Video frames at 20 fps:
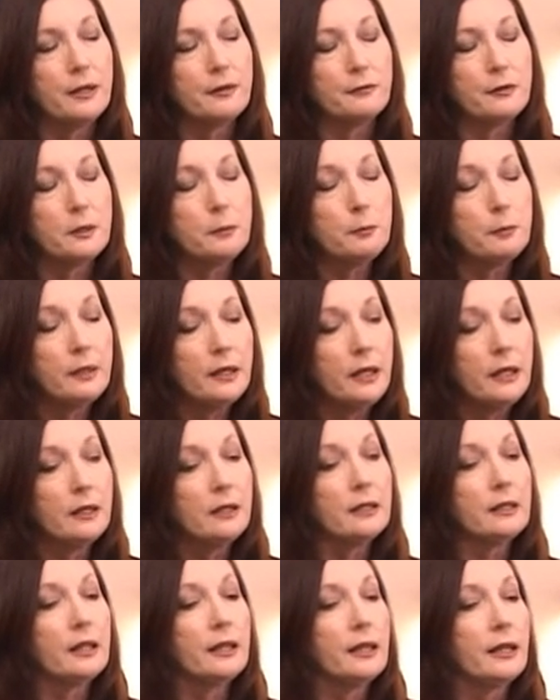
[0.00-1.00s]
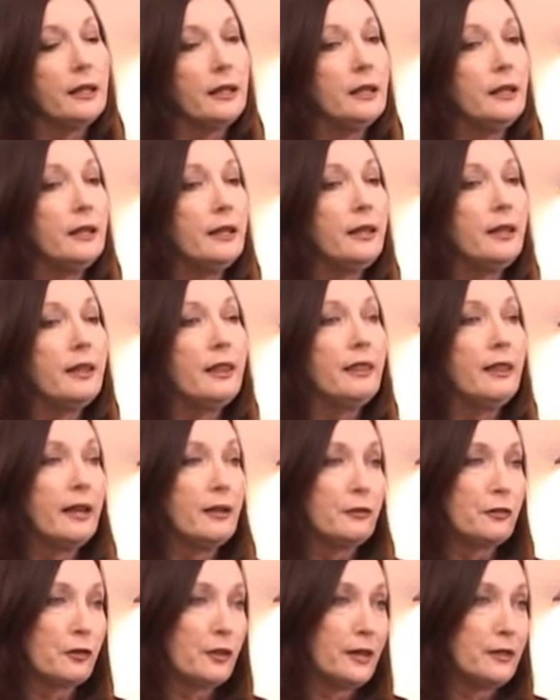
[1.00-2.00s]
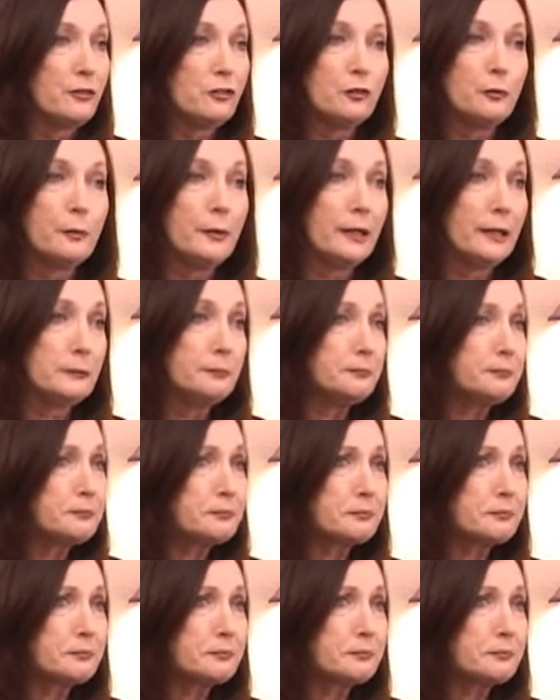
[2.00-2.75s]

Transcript: and repeatedly they said to me,